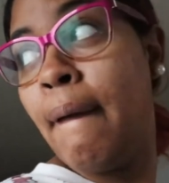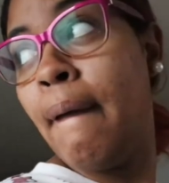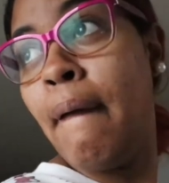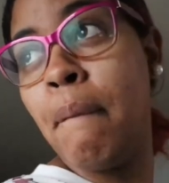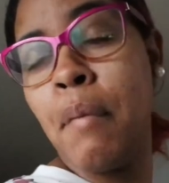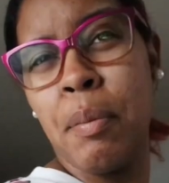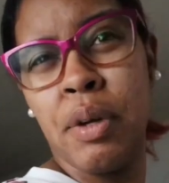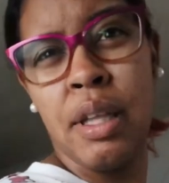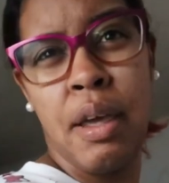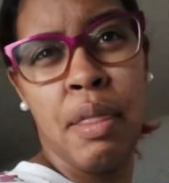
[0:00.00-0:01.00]
Um, I'm
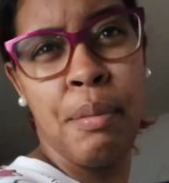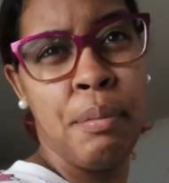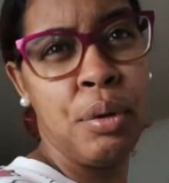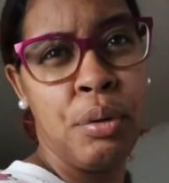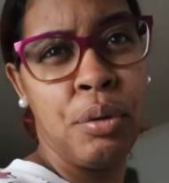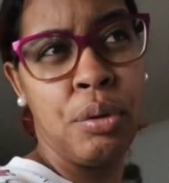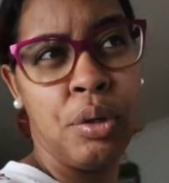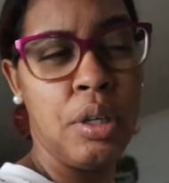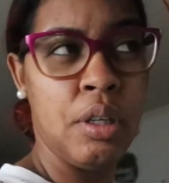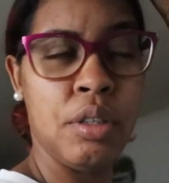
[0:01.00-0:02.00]
really in the
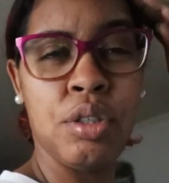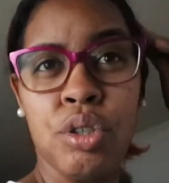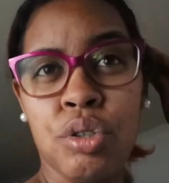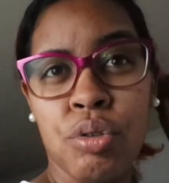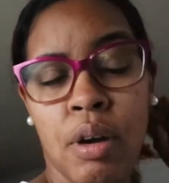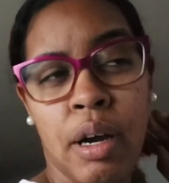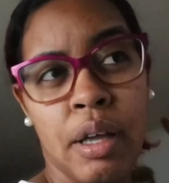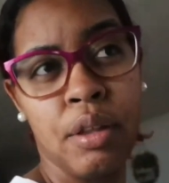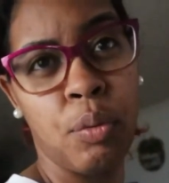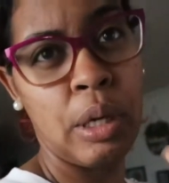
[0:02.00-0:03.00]
mood to
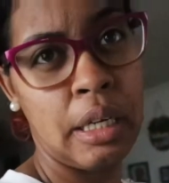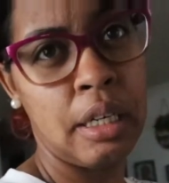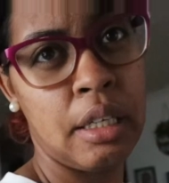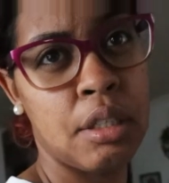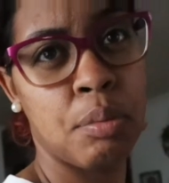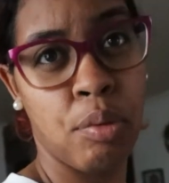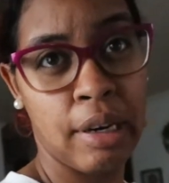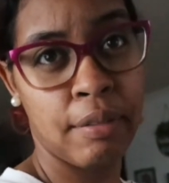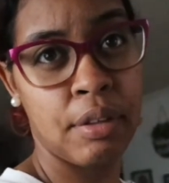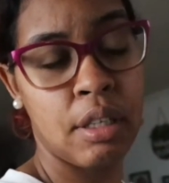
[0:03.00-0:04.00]
try the Wendy's
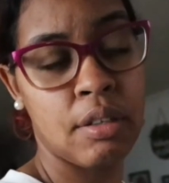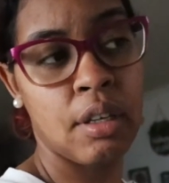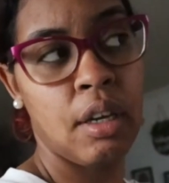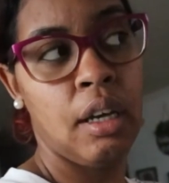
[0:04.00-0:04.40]
breakfast.